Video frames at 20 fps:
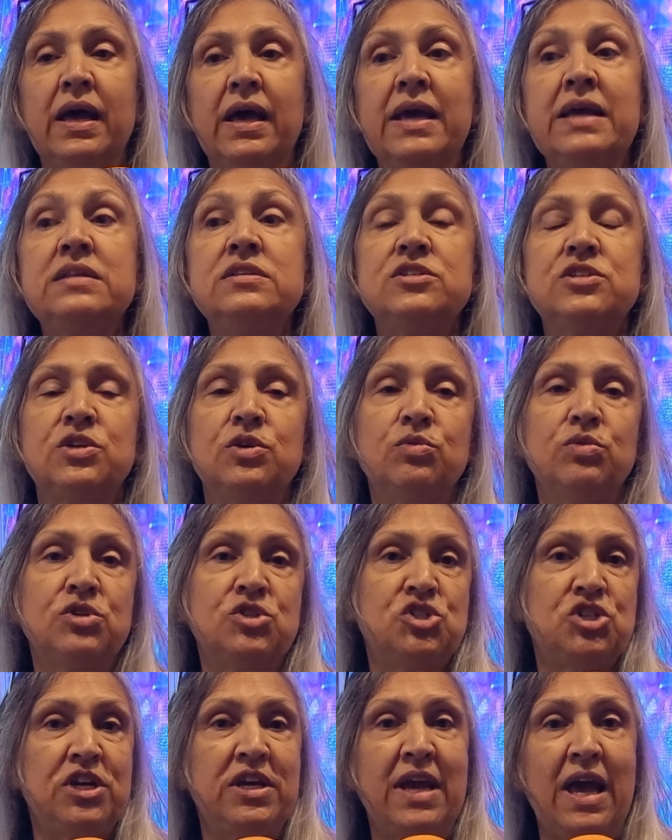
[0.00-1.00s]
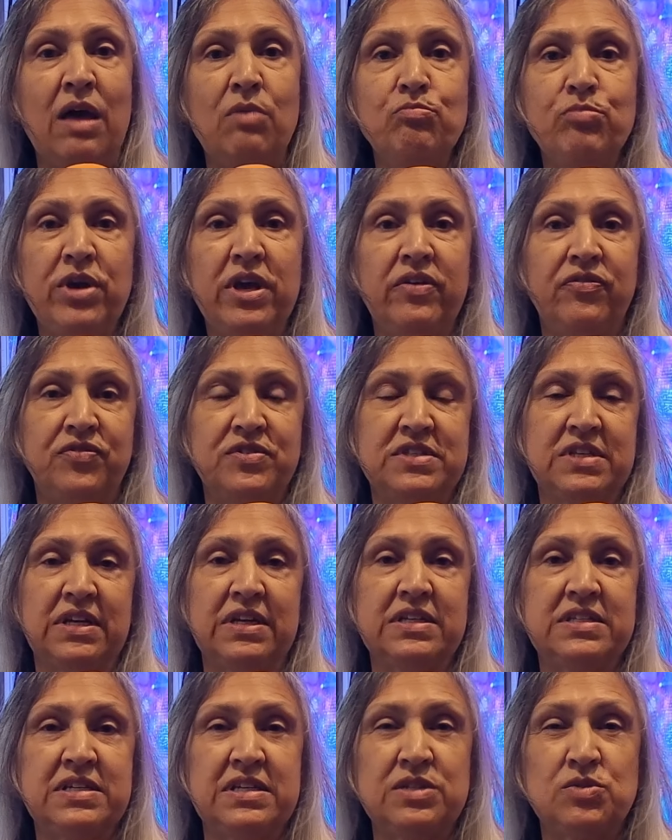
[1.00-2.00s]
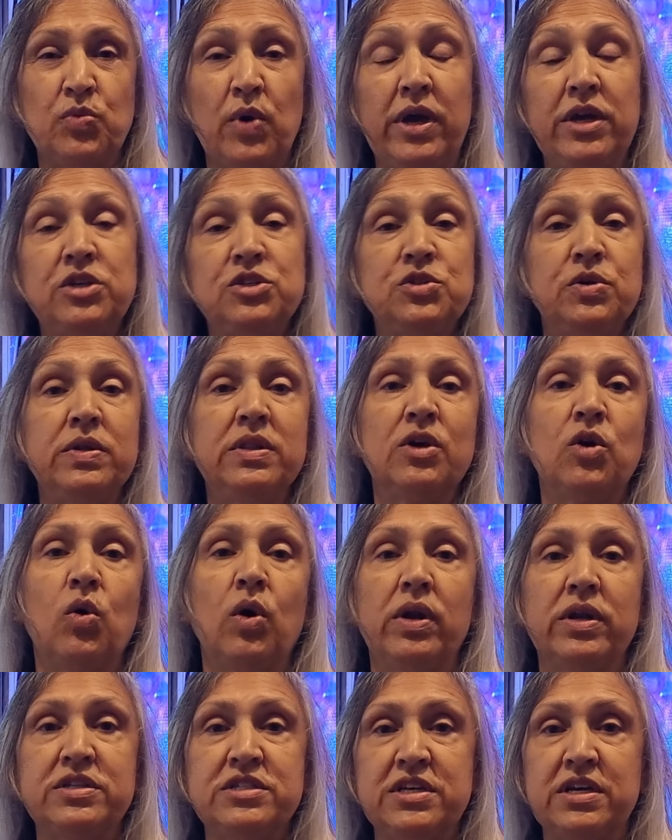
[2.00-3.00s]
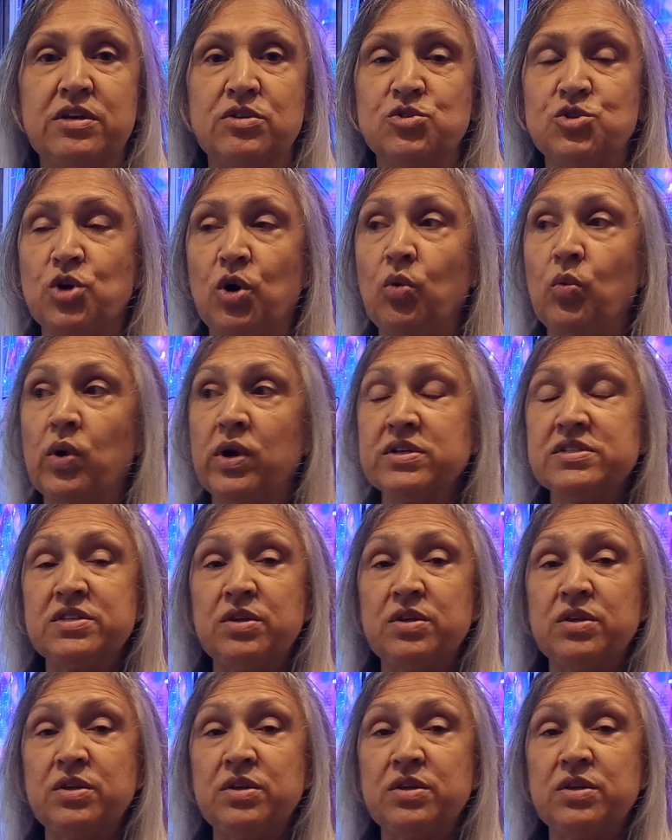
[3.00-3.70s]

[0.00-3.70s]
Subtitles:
into the GMP facilities where you're doing the quality control work.